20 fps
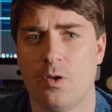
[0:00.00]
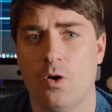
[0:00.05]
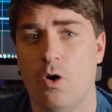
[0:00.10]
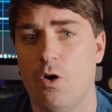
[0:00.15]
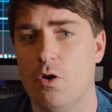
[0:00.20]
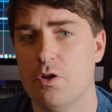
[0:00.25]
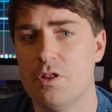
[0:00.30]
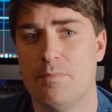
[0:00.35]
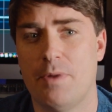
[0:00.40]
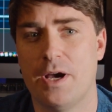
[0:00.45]

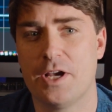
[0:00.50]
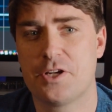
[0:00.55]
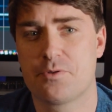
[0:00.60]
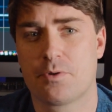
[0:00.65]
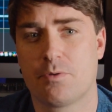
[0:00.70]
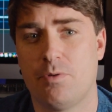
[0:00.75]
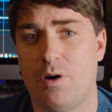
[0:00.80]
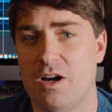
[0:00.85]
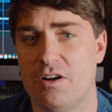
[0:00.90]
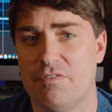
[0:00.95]
All the mics
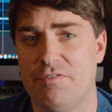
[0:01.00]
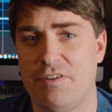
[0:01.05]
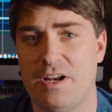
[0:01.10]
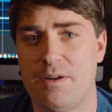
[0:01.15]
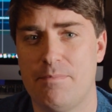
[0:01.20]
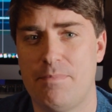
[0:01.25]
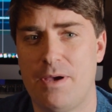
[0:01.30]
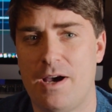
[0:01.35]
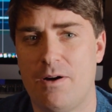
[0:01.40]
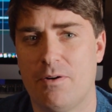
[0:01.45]
required
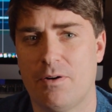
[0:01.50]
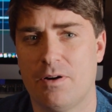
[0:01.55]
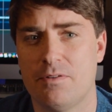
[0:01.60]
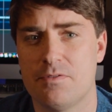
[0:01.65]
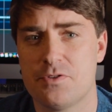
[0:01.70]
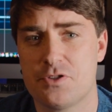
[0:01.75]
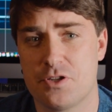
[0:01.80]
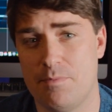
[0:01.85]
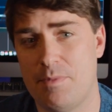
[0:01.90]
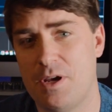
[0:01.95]
phantom power,
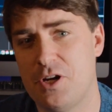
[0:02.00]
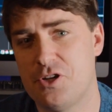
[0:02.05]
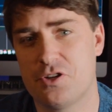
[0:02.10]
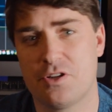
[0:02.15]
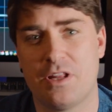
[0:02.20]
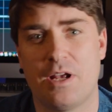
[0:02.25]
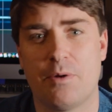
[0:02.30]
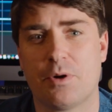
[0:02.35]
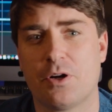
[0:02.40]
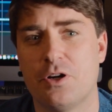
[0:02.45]
so I made sure
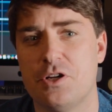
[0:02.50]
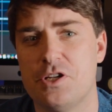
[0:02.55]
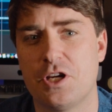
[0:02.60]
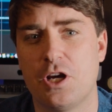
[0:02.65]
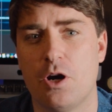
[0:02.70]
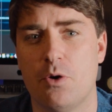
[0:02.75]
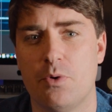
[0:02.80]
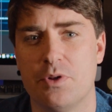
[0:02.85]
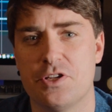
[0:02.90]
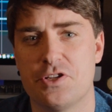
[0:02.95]
they were good to
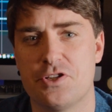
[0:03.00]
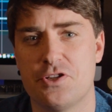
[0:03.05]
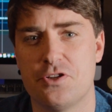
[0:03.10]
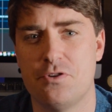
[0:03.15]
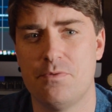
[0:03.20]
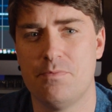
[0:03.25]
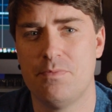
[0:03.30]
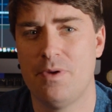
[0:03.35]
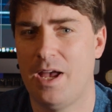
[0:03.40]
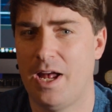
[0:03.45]
go on the
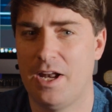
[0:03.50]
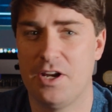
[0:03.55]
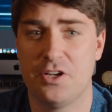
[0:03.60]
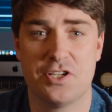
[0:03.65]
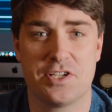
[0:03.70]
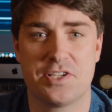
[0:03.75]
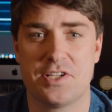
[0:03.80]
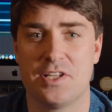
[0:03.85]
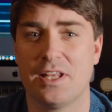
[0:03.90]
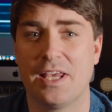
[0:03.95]
Zoom and
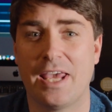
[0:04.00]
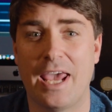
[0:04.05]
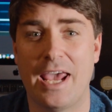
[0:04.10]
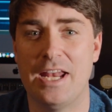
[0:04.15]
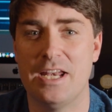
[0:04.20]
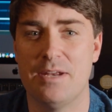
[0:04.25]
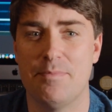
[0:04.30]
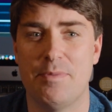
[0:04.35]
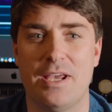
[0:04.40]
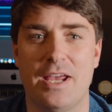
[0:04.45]
adjusted the
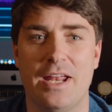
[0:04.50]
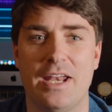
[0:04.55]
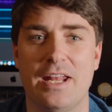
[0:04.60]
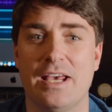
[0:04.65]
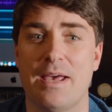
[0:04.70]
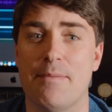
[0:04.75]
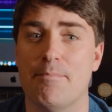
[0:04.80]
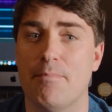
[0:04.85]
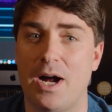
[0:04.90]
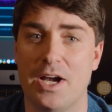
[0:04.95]
gain to be hitting
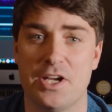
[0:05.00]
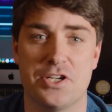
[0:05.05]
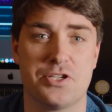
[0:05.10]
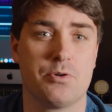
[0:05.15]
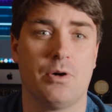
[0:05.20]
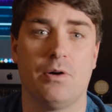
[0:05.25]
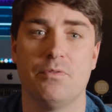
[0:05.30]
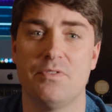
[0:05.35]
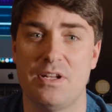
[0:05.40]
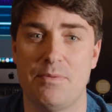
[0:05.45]
at minus
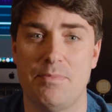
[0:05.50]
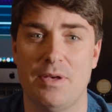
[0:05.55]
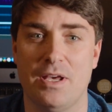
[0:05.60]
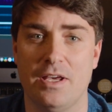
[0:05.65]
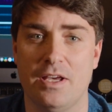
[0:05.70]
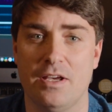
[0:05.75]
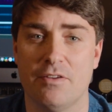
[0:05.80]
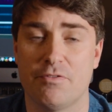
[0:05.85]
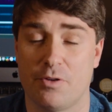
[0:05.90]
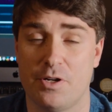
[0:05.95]
12
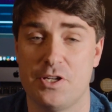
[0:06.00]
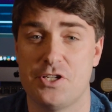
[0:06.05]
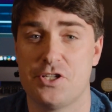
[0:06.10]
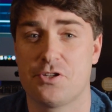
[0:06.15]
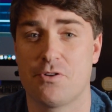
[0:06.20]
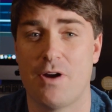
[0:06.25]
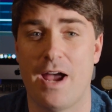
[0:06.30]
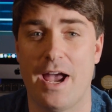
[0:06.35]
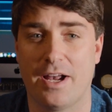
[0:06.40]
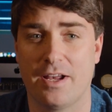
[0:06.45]
dB for each
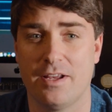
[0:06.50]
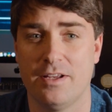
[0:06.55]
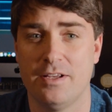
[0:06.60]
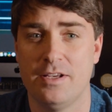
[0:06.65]
track.